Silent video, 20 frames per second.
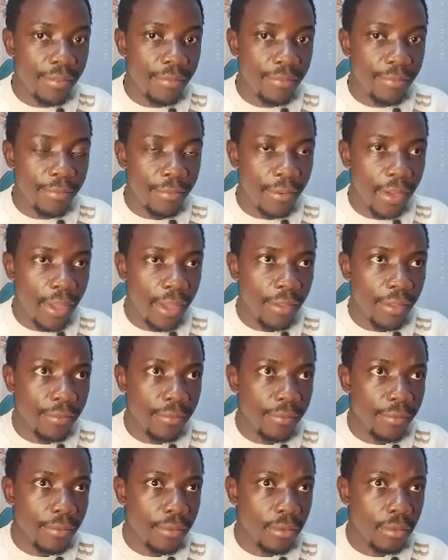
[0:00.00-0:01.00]
5
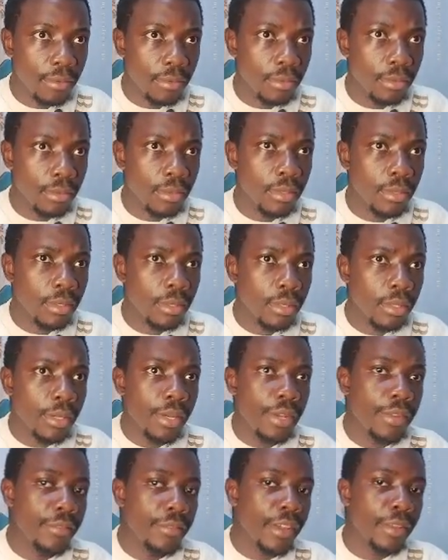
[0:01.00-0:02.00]

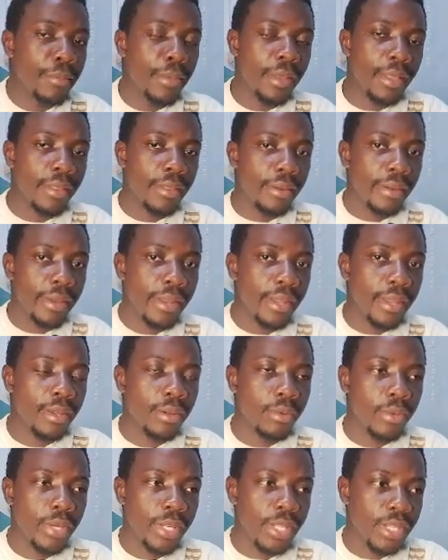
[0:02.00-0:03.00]
divided by 3,
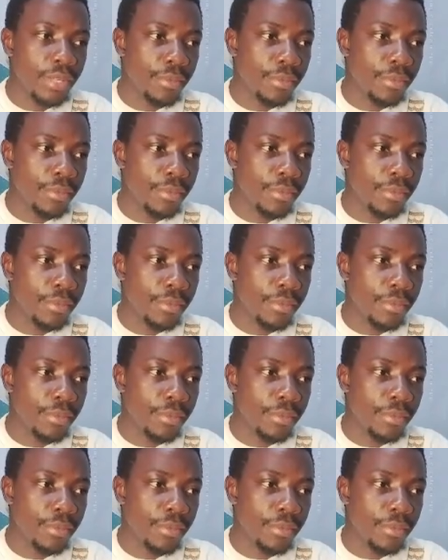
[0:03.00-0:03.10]
wait a